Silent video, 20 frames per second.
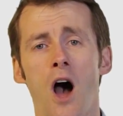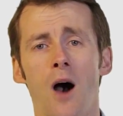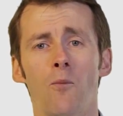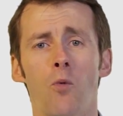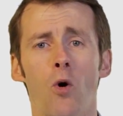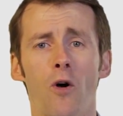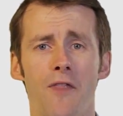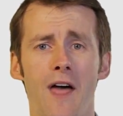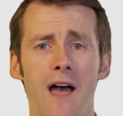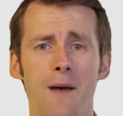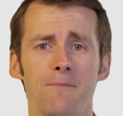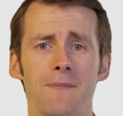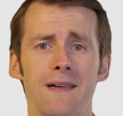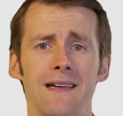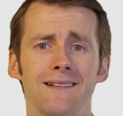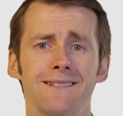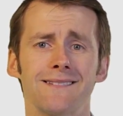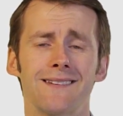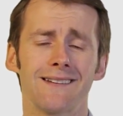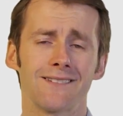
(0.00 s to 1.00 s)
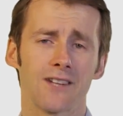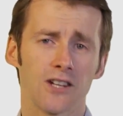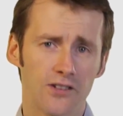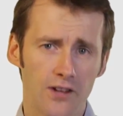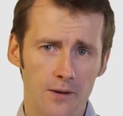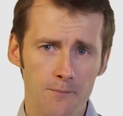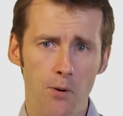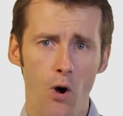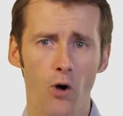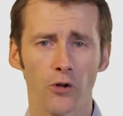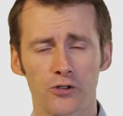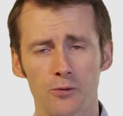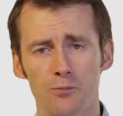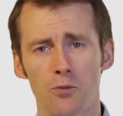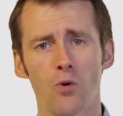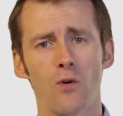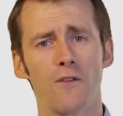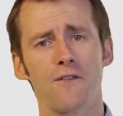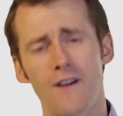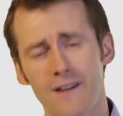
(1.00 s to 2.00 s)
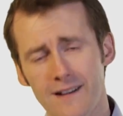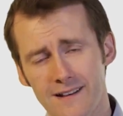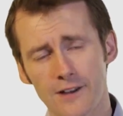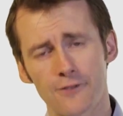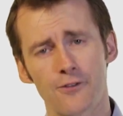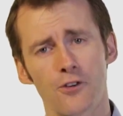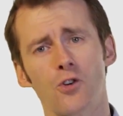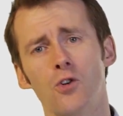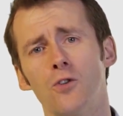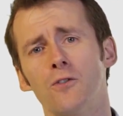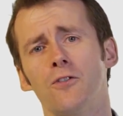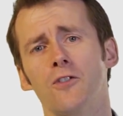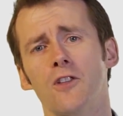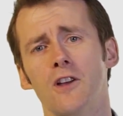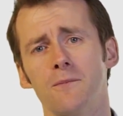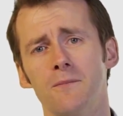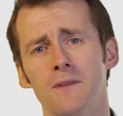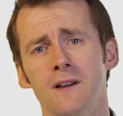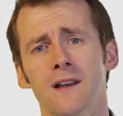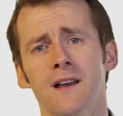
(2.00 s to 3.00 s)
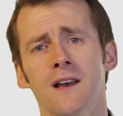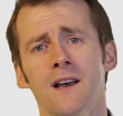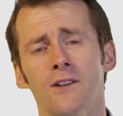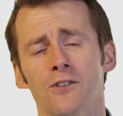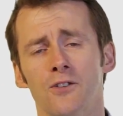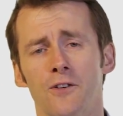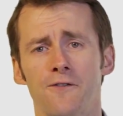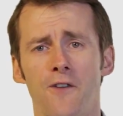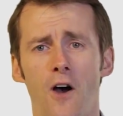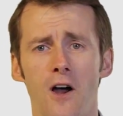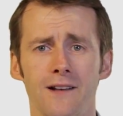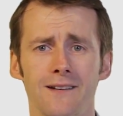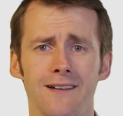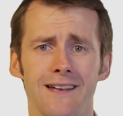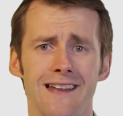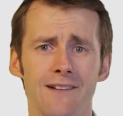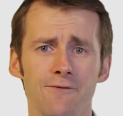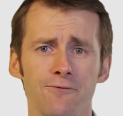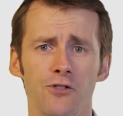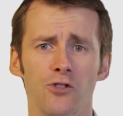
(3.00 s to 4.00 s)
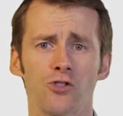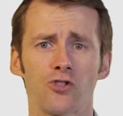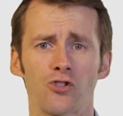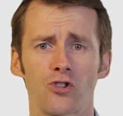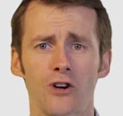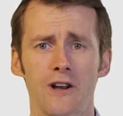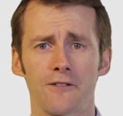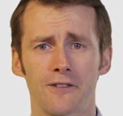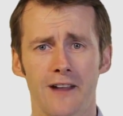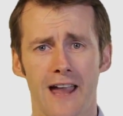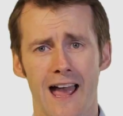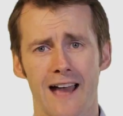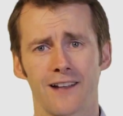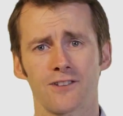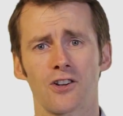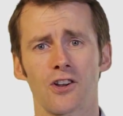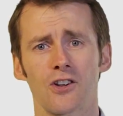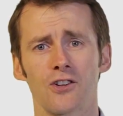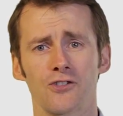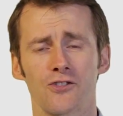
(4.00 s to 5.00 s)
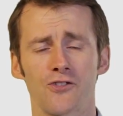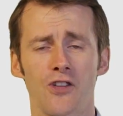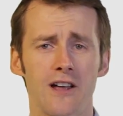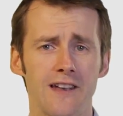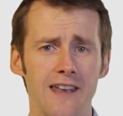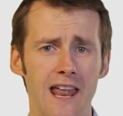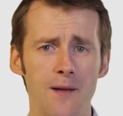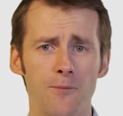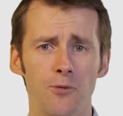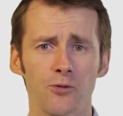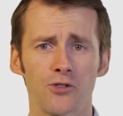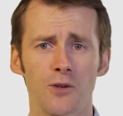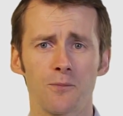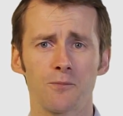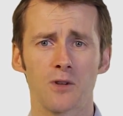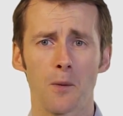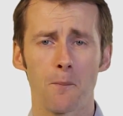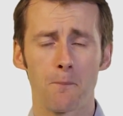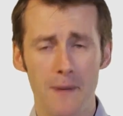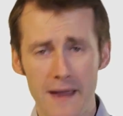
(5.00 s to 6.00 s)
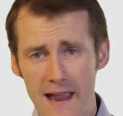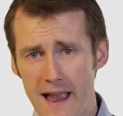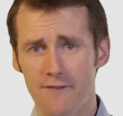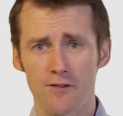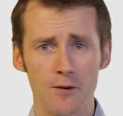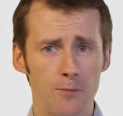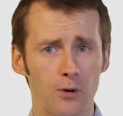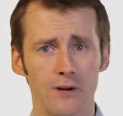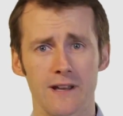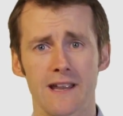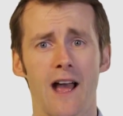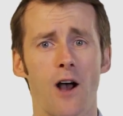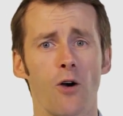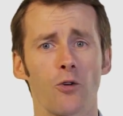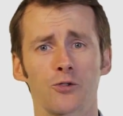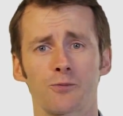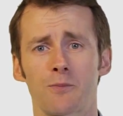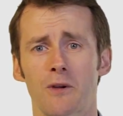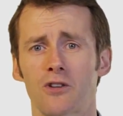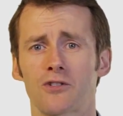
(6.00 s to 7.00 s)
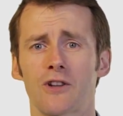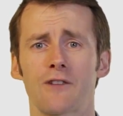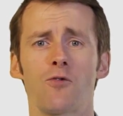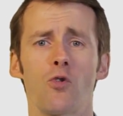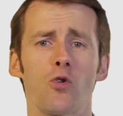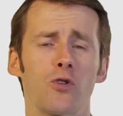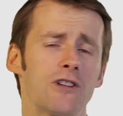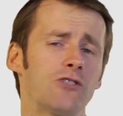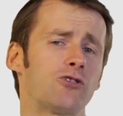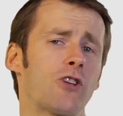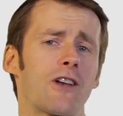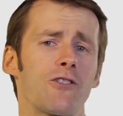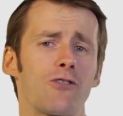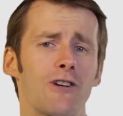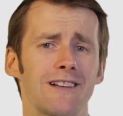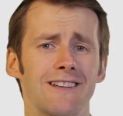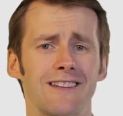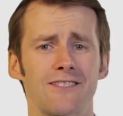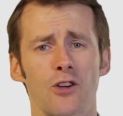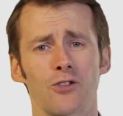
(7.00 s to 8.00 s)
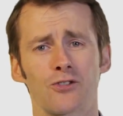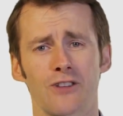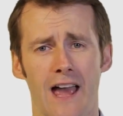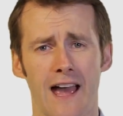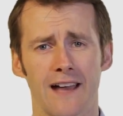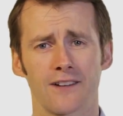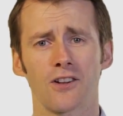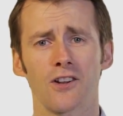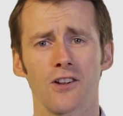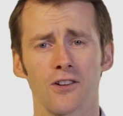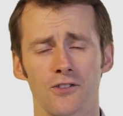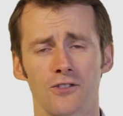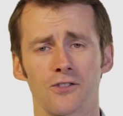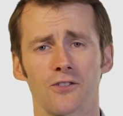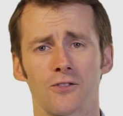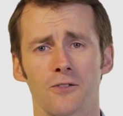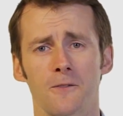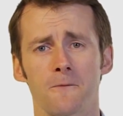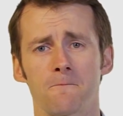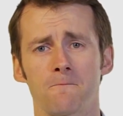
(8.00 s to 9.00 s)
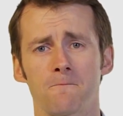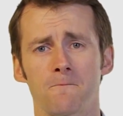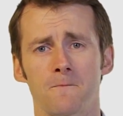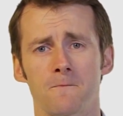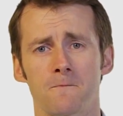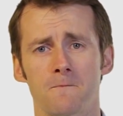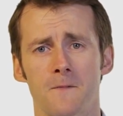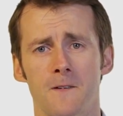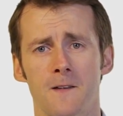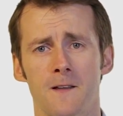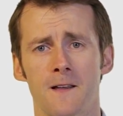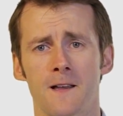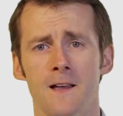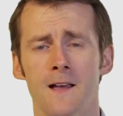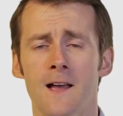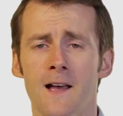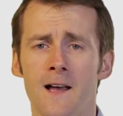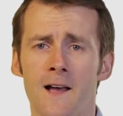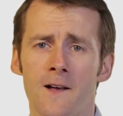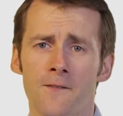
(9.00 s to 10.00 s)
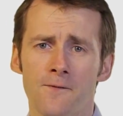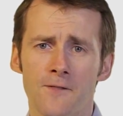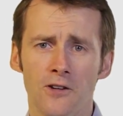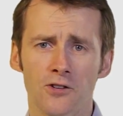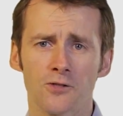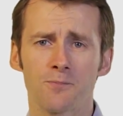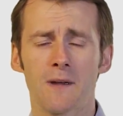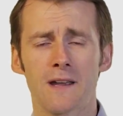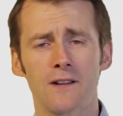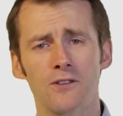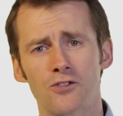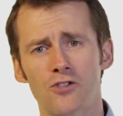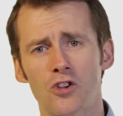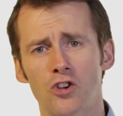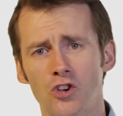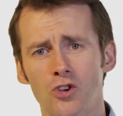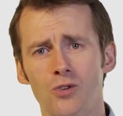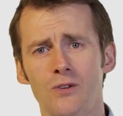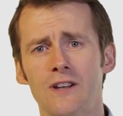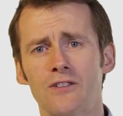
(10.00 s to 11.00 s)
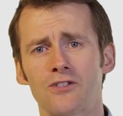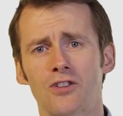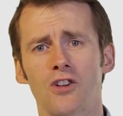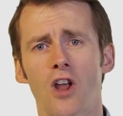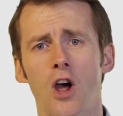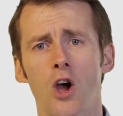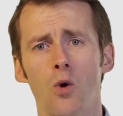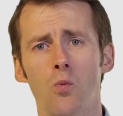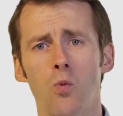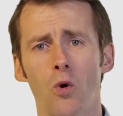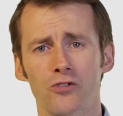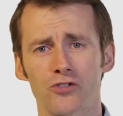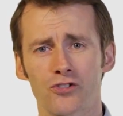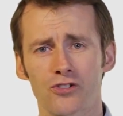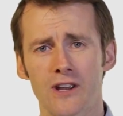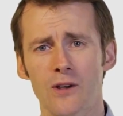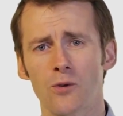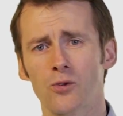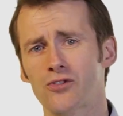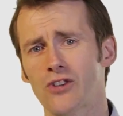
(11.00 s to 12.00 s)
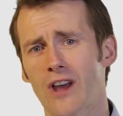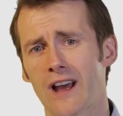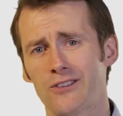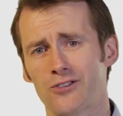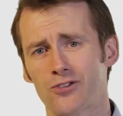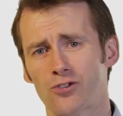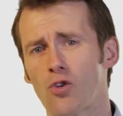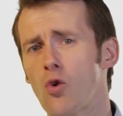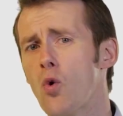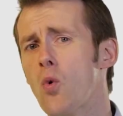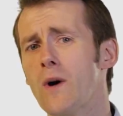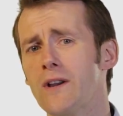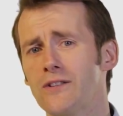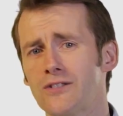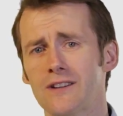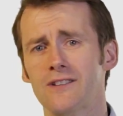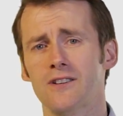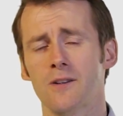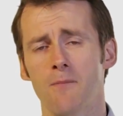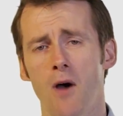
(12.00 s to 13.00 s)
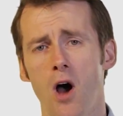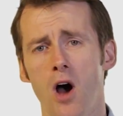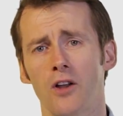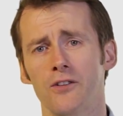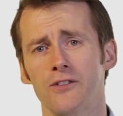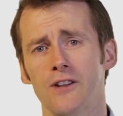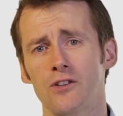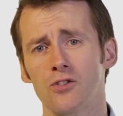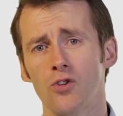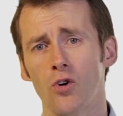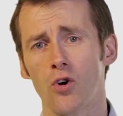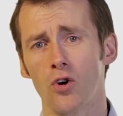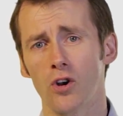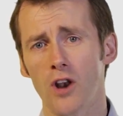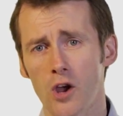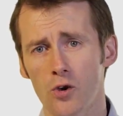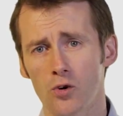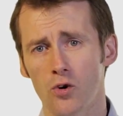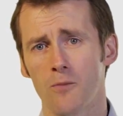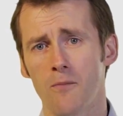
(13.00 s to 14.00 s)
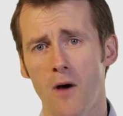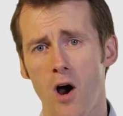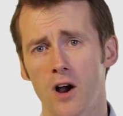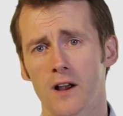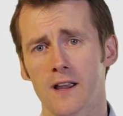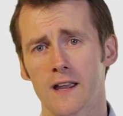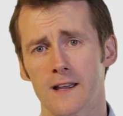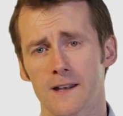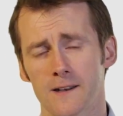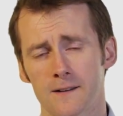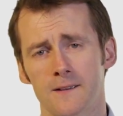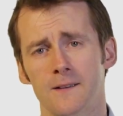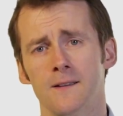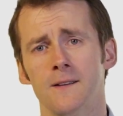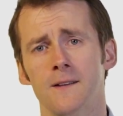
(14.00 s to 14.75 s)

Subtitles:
And what that means is it's impossible or very difficult for them to find an inventory of candidates that enables them to beat everybody else because they've already generated those candidates. This means that you need to know what skill sets are always in demand in your local market.